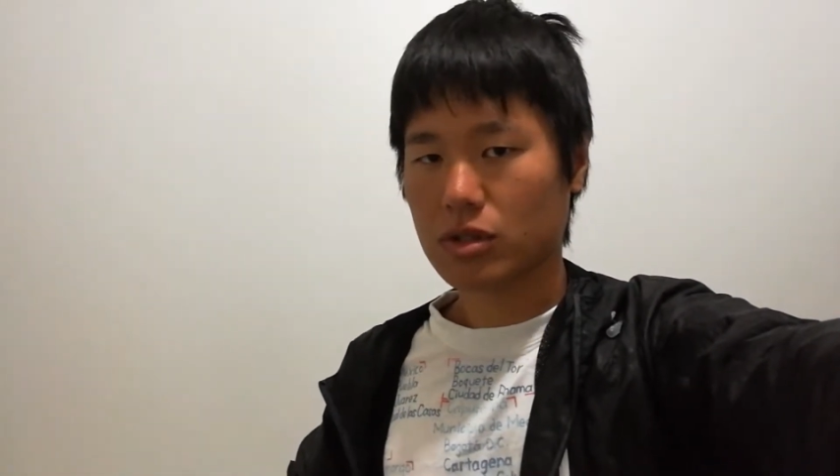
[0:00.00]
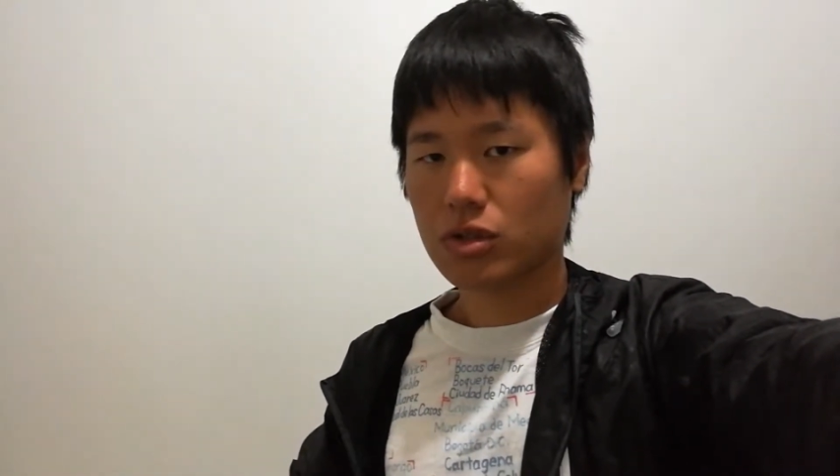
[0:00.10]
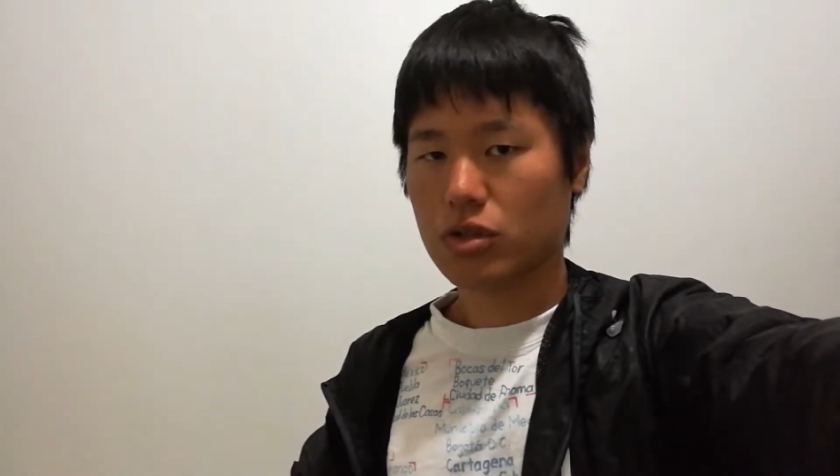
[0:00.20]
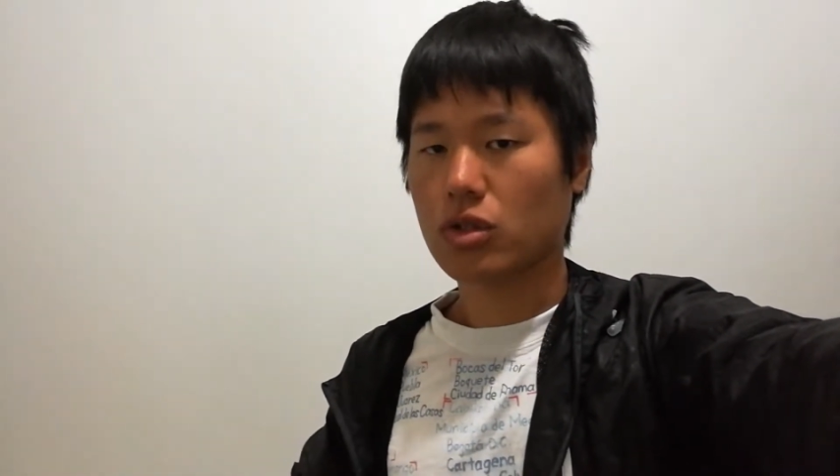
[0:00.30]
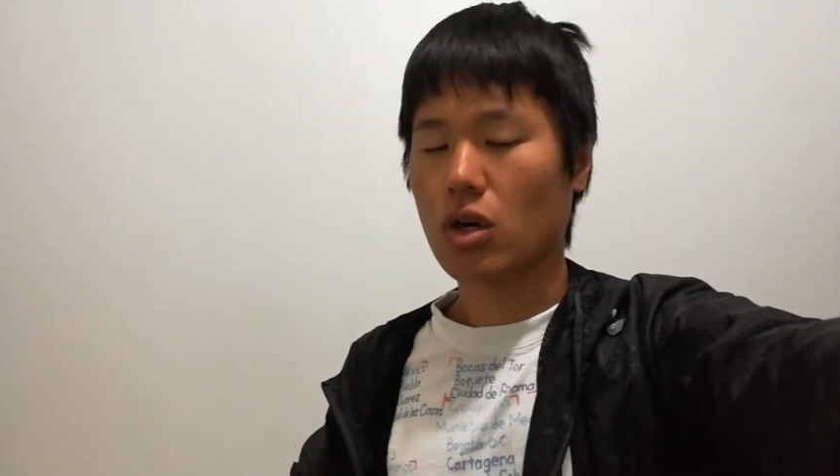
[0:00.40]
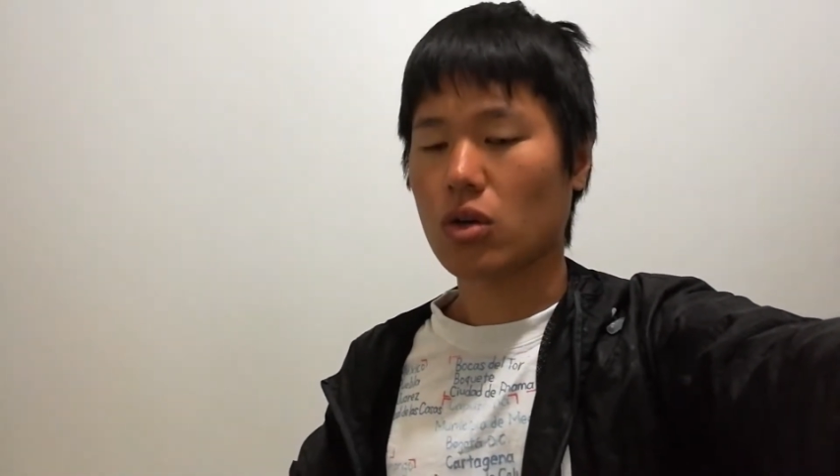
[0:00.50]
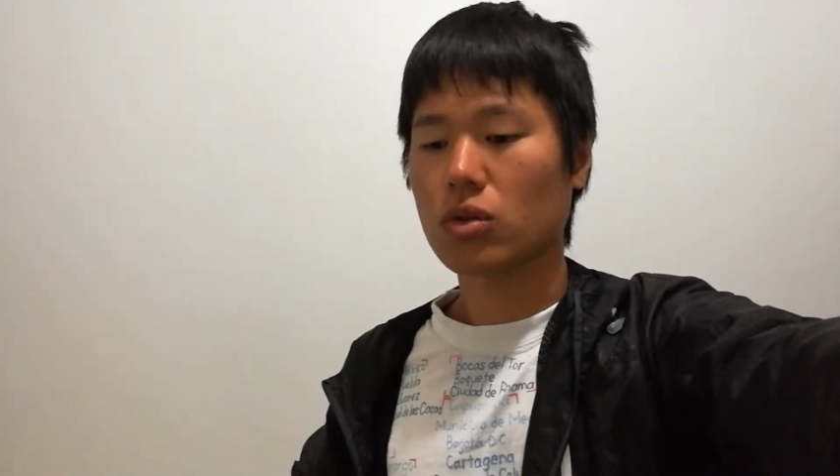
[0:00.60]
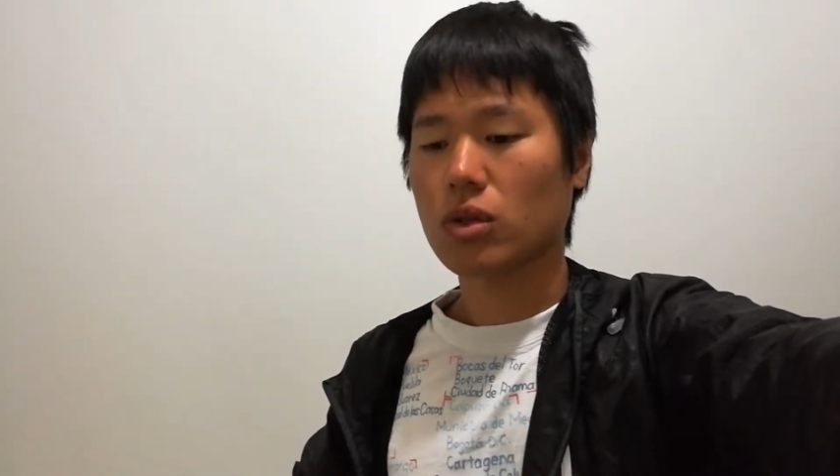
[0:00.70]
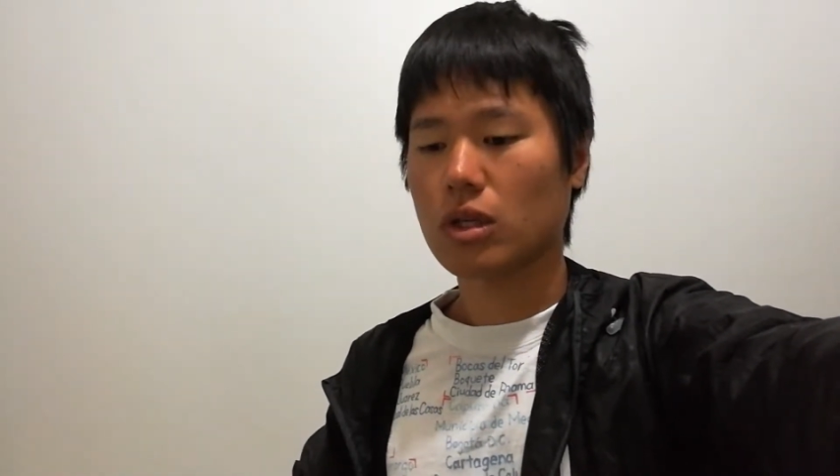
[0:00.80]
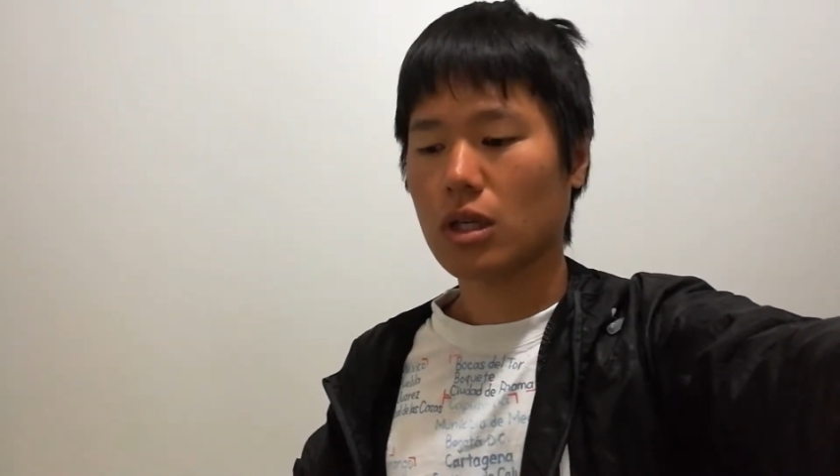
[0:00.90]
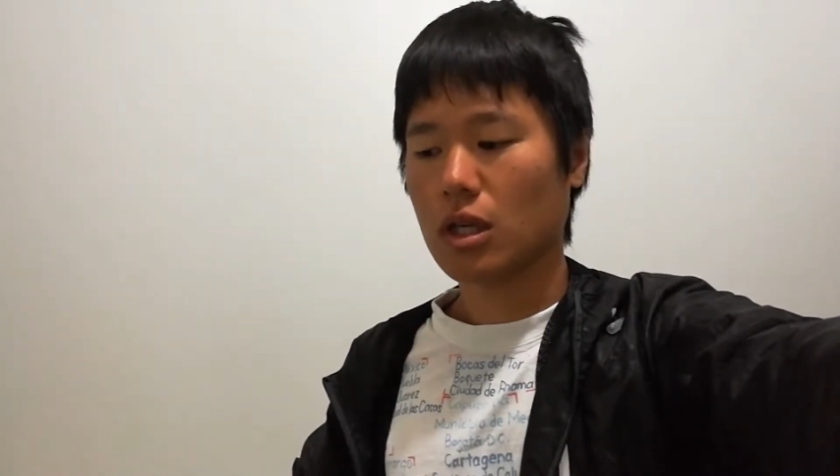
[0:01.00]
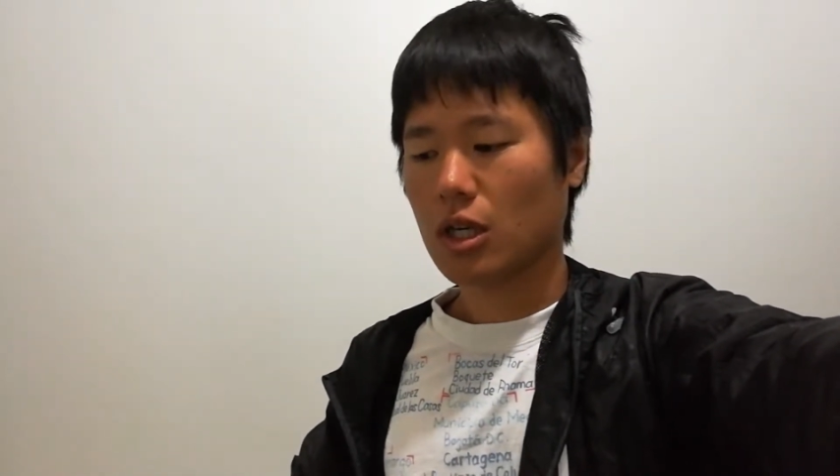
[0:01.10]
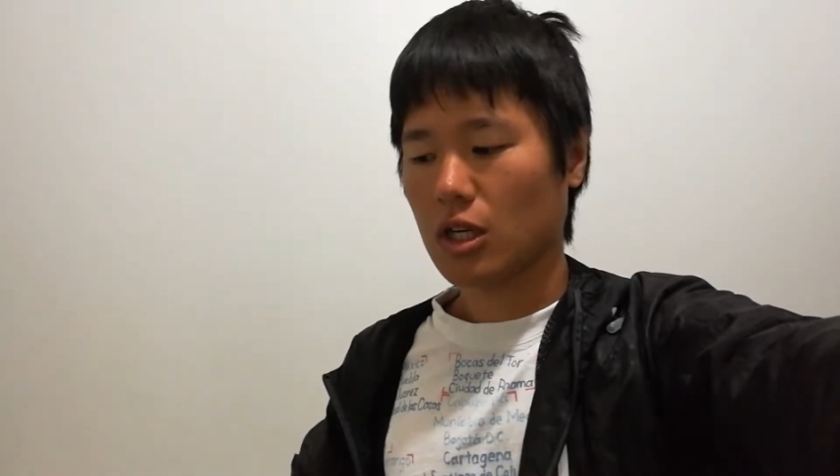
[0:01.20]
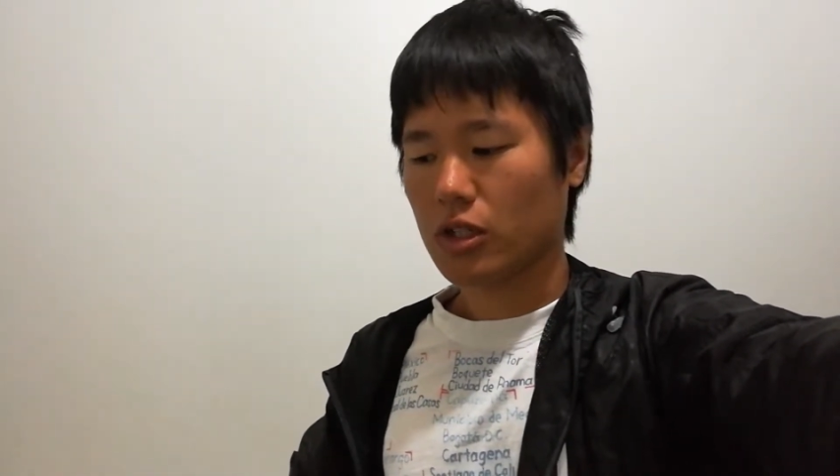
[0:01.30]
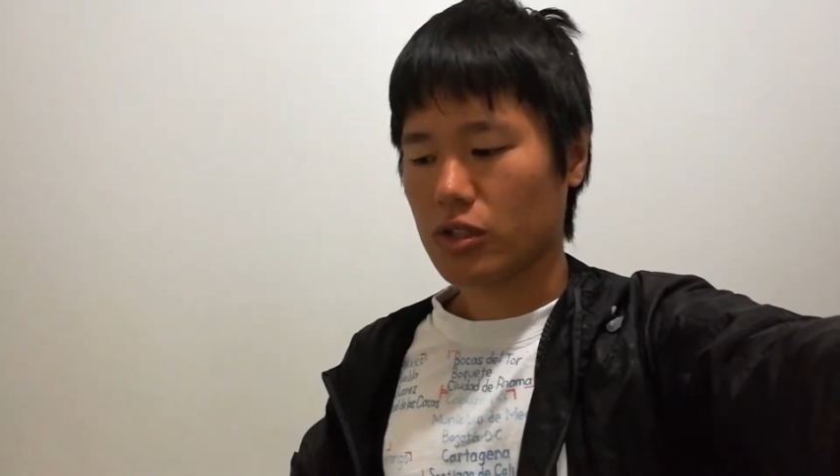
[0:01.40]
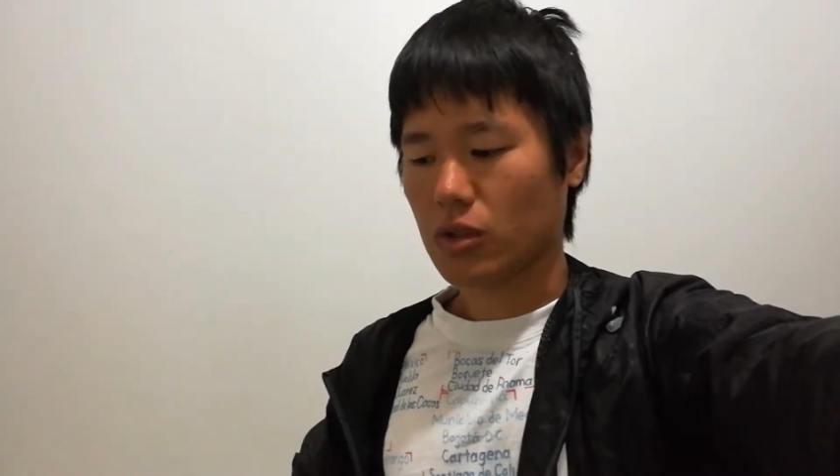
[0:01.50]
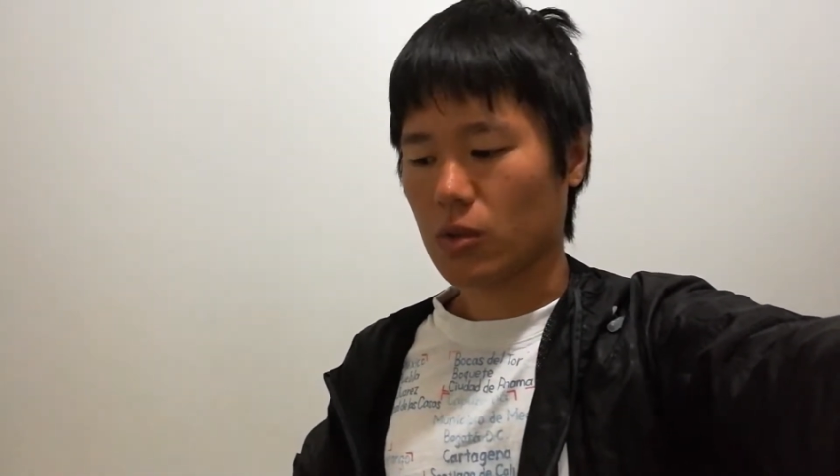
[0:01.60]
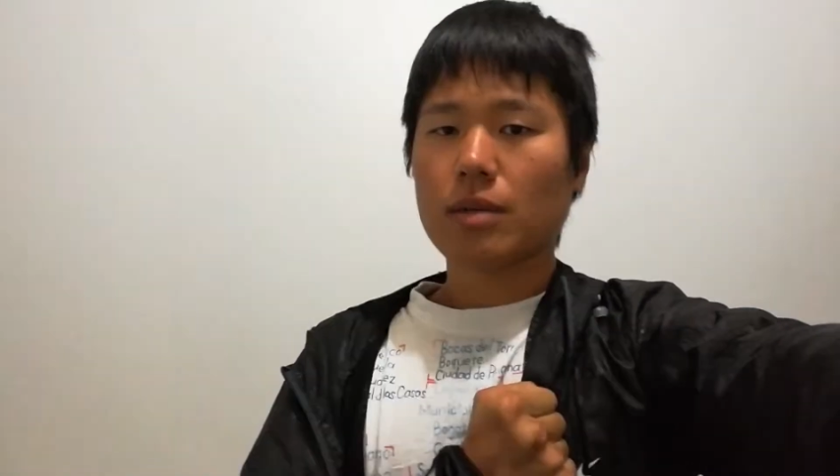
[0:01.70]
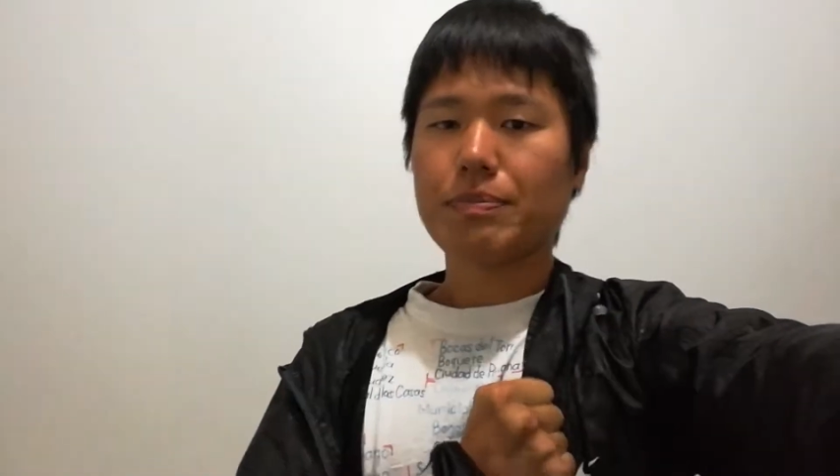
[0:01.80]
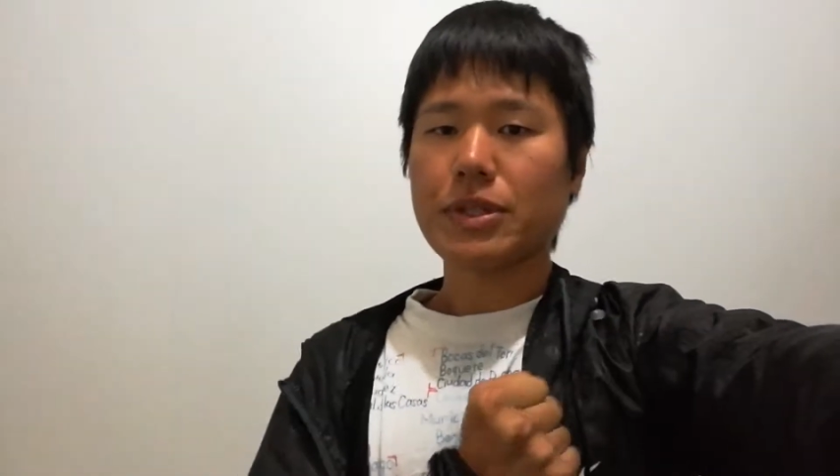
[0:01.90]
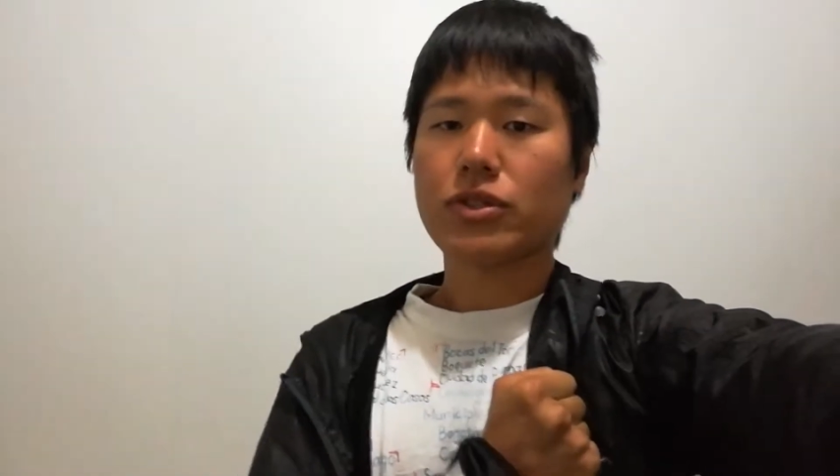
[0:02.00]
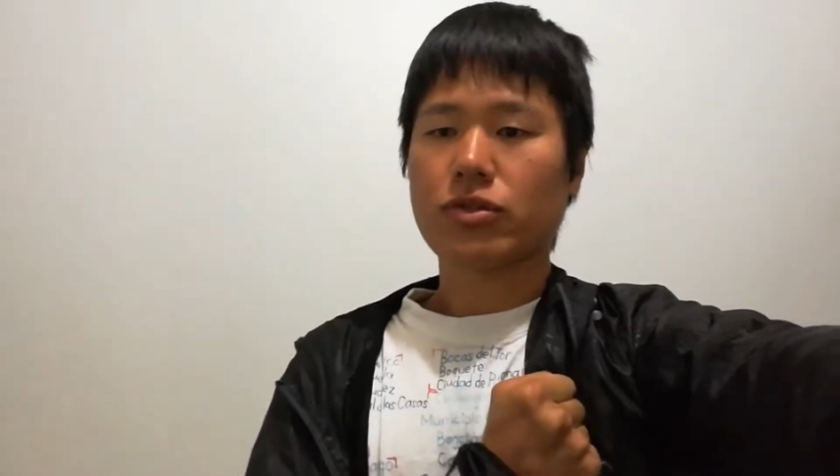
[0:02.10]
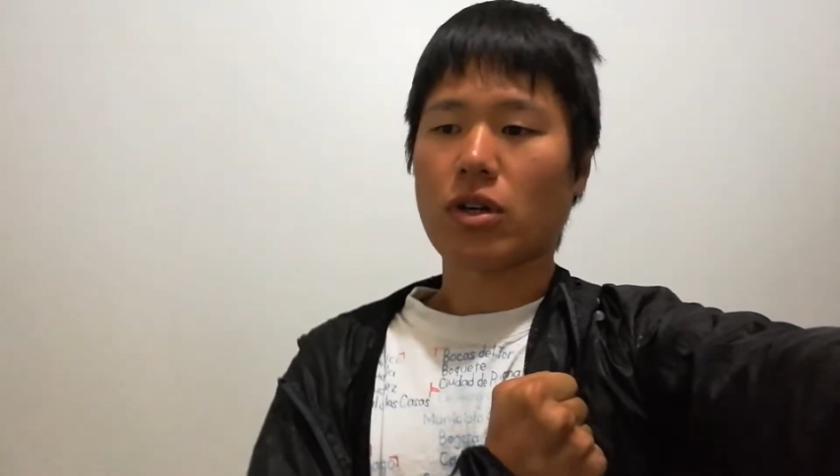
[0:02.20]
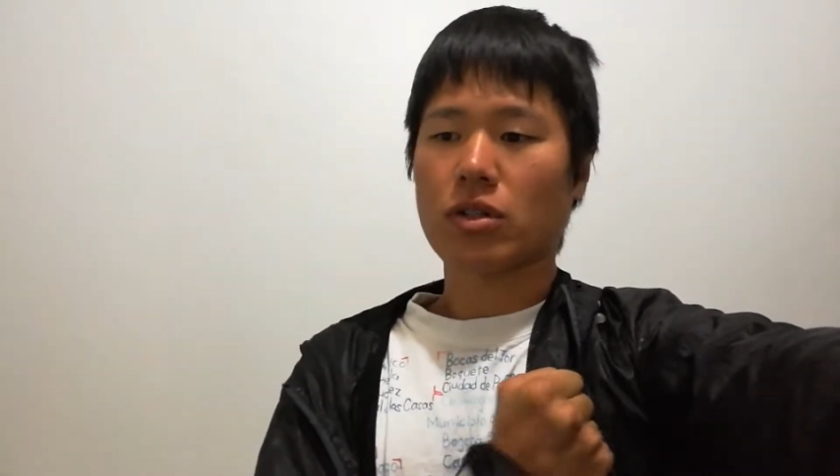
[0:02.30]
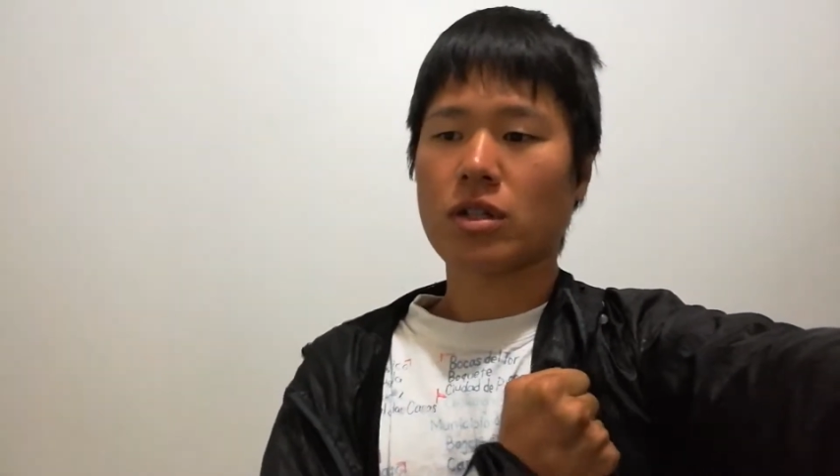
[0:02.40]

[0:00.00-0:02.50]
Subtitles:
to go. So be strong,